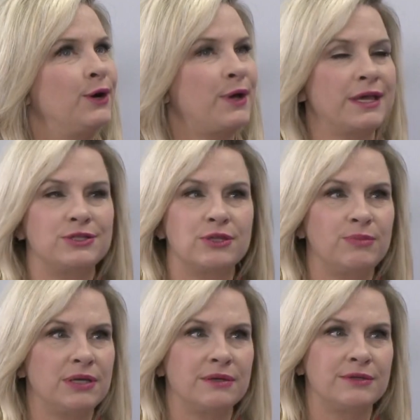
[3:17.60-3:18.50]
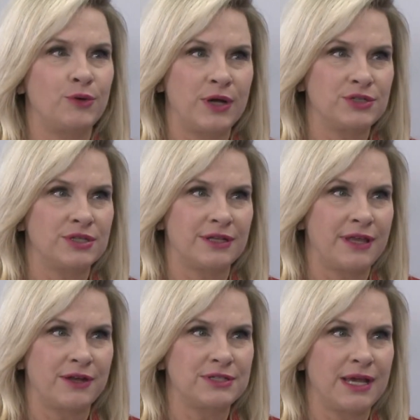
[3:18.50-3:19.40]
Okay, so the big question a
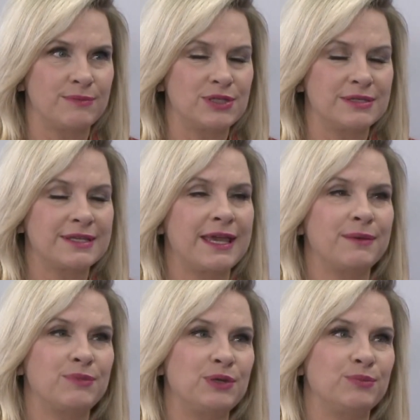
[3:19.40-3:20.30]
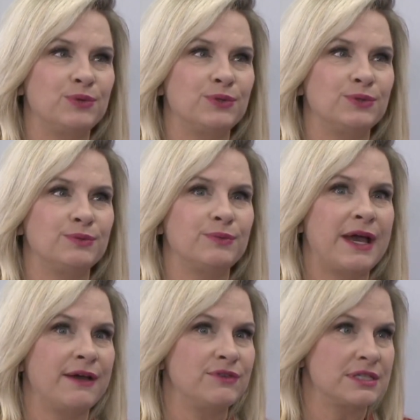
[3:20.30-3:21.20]
lot of times is, can people
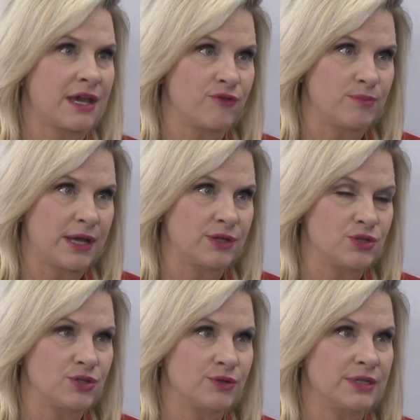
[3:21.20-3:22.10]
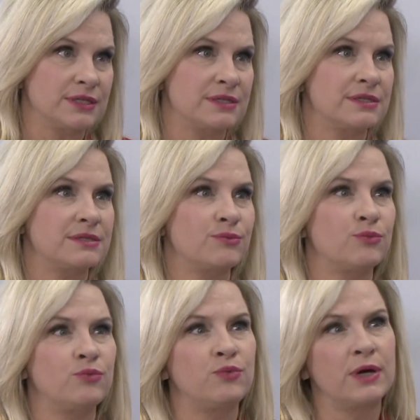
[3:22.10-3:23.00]
have this covered by insurance?
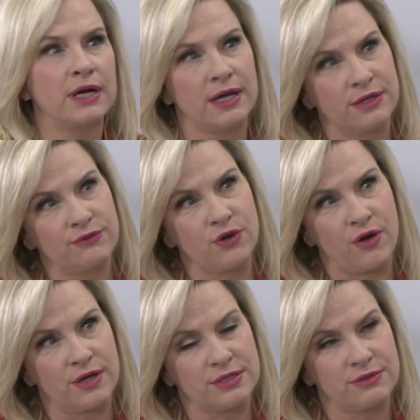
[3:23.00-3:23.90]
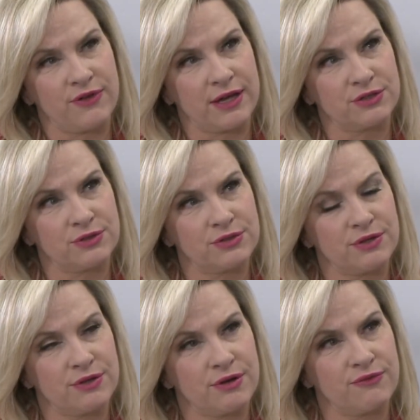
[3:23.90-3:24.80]
What kind of cost factors
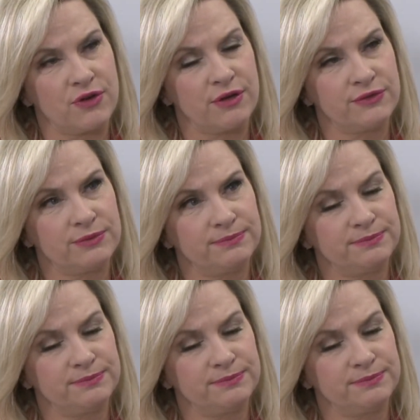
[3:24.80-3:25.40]
are there involved?